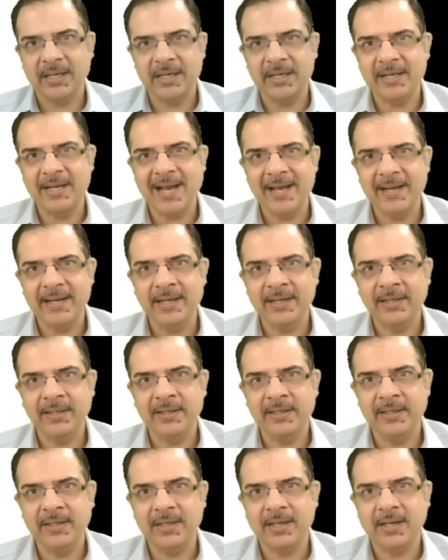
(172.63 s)
direct
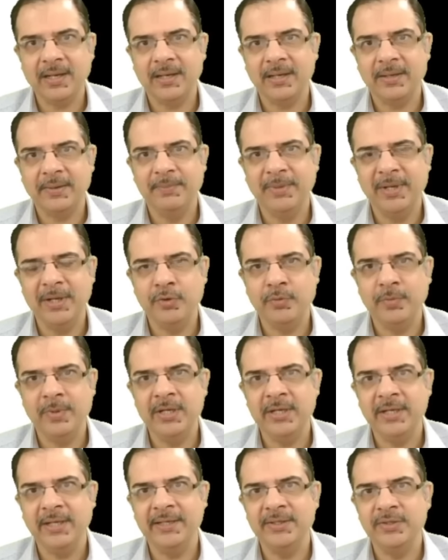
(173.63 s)

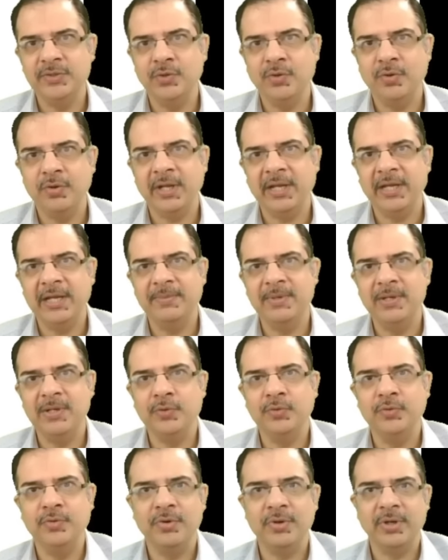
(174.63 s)
bilirubin is not able
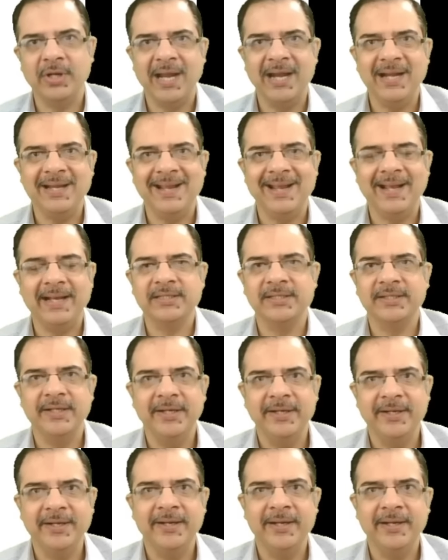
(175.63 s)
to get
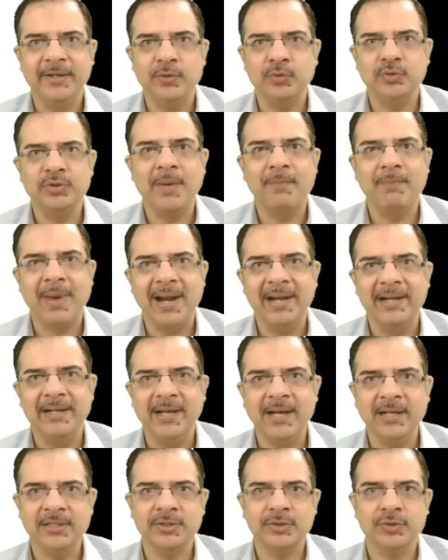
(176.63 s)
excreted into the bile
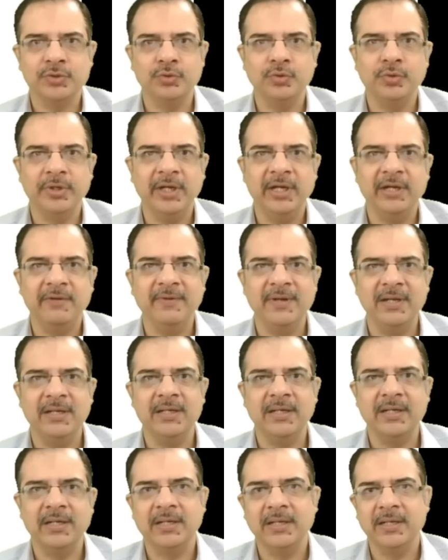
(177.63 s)
ducts, so it
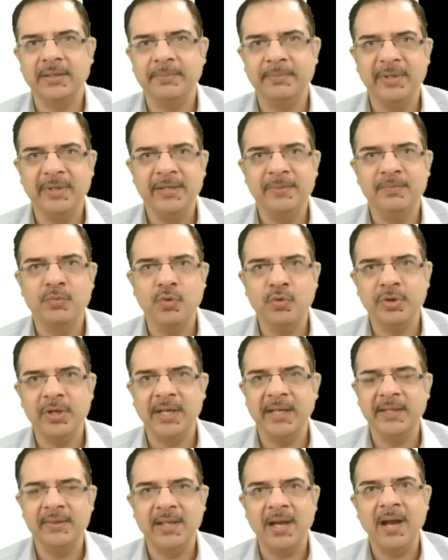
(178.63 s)
will be more
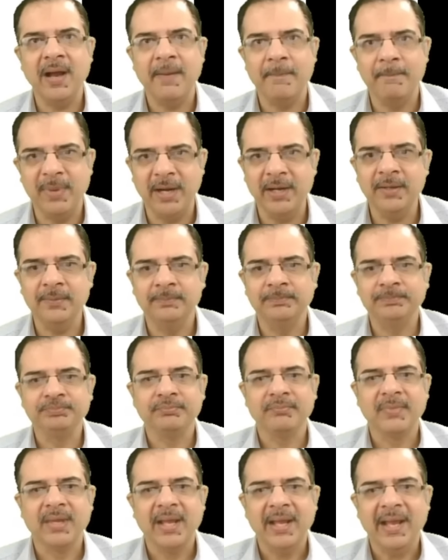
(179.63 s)
in the blood.
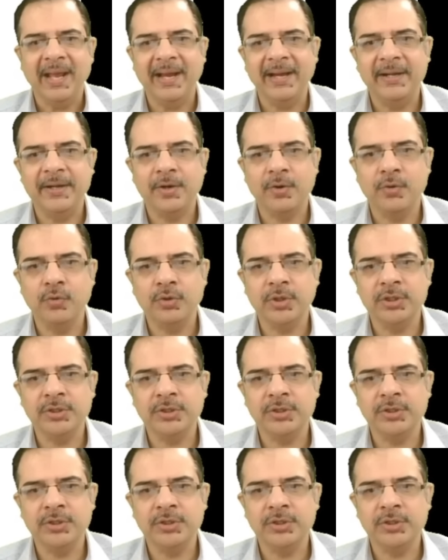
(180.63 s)
And Rotor